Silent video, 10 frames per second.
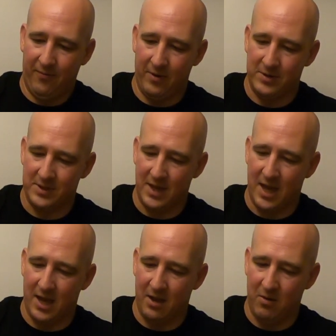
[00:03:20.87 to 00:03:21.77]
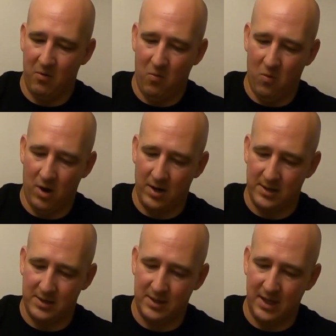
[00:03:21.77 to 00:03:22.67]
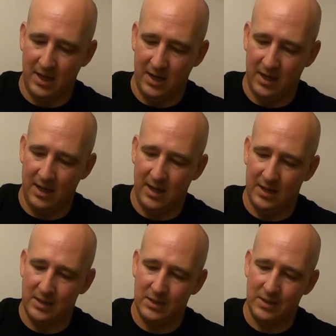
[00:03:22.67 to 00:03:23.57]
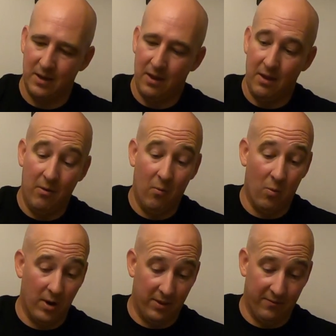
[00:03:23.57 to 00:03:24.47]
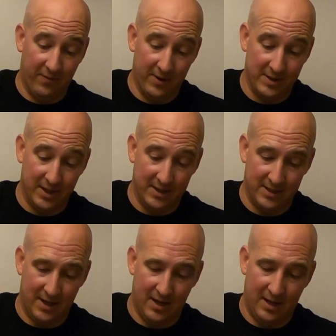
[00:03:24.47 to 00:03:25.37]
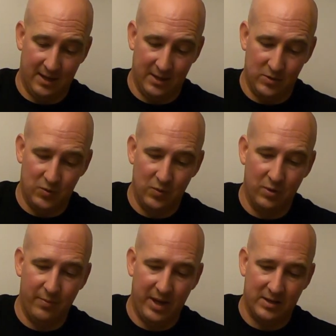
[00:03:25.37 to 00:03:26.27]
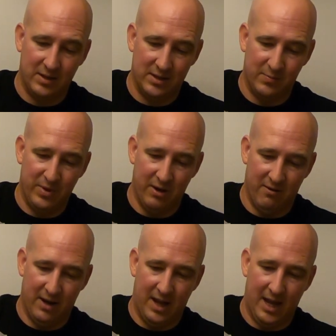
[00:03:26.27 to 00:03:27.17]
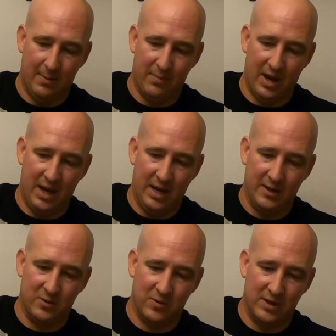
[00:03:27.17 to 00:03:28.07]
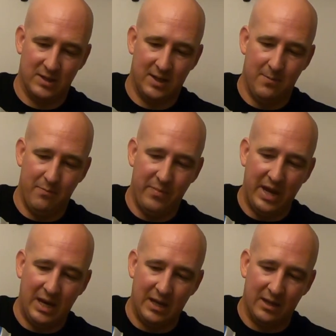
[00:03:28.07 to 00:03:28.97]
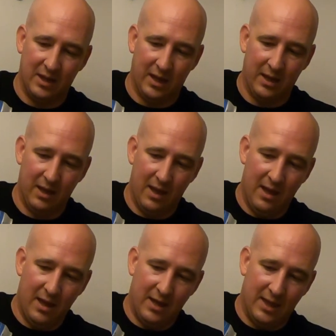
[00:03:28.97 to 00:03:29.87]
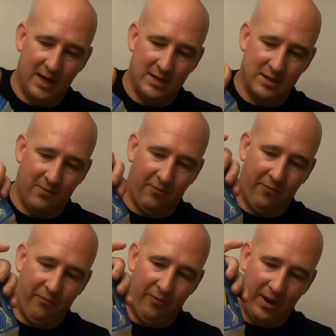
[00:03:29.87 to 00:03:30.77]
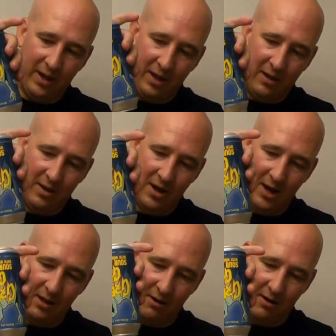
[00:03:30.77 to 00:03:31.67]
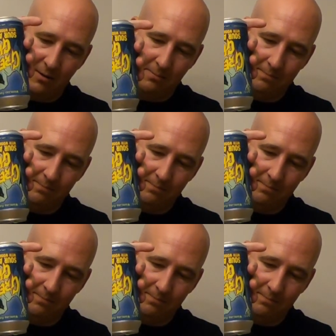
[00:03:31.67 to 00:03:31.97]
First thing we're going to see is one of the first things that drew me to this beer and had my interest immediately, and that is the fucking color.